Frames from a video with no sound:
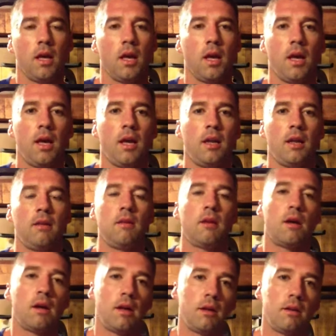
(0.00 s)
and
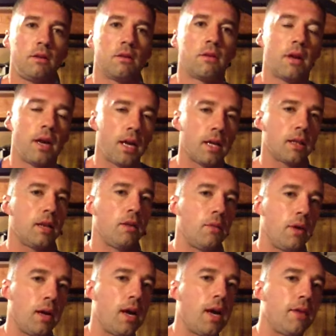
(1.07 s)
not directly
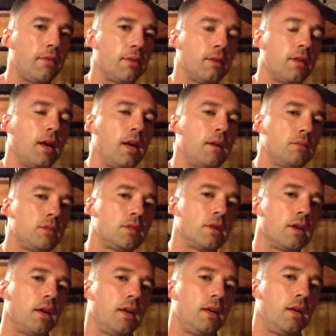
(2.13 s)
went after the
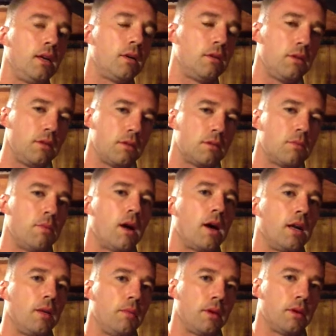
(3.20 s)
hamstring, you know, used the
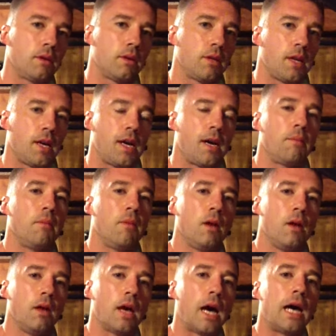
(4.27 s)
bodybuilder type,
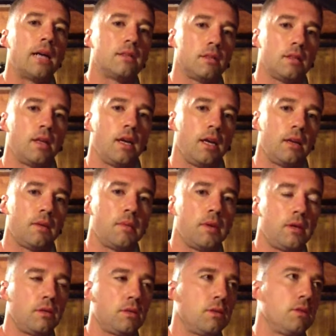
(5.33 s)
isolating a
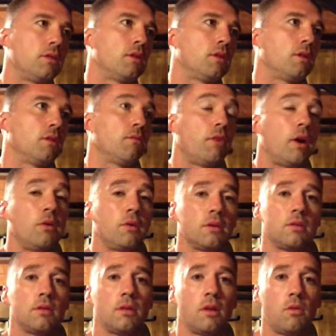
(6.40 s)
muscle or
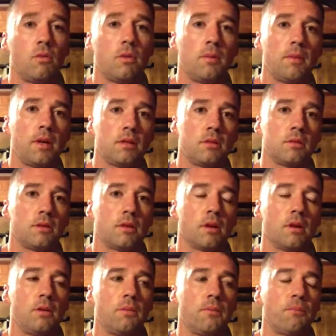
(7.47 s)
focusing on one muscle
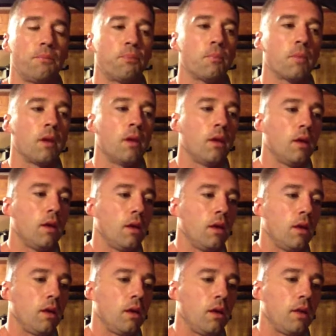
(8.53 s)
group,
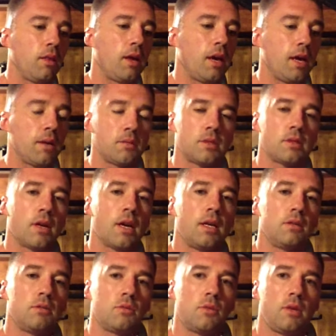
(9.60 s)
the
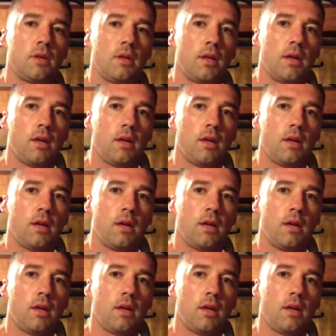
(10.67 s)
hamstrings would,